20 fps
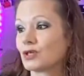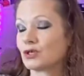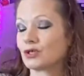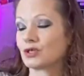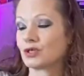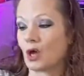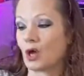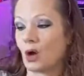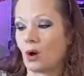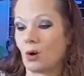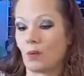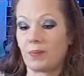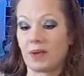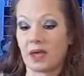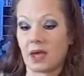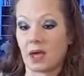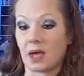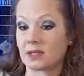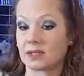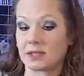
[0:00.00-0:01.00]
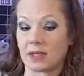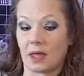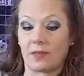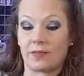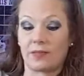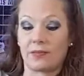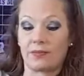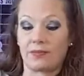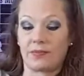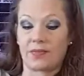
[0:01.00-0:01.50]
So because
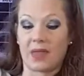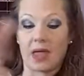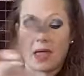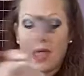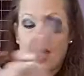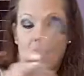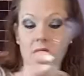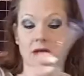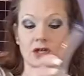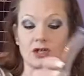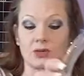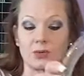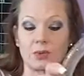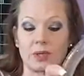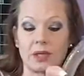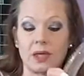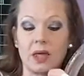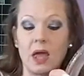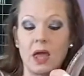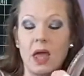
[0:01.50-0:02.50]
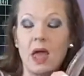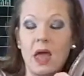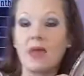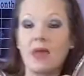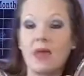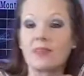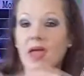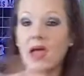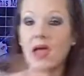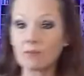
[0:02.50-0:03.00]
they
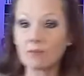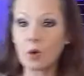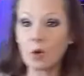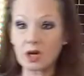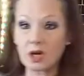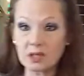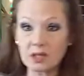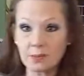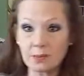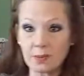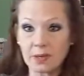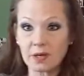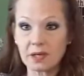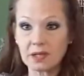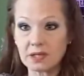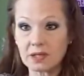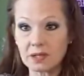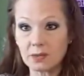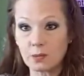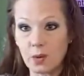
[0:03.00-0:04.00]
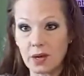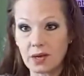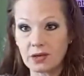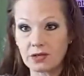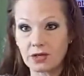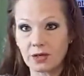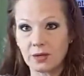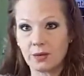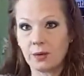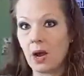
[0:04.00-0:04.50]
have more experience than we
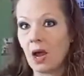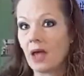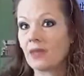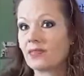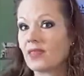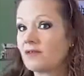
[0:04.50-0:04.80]
do.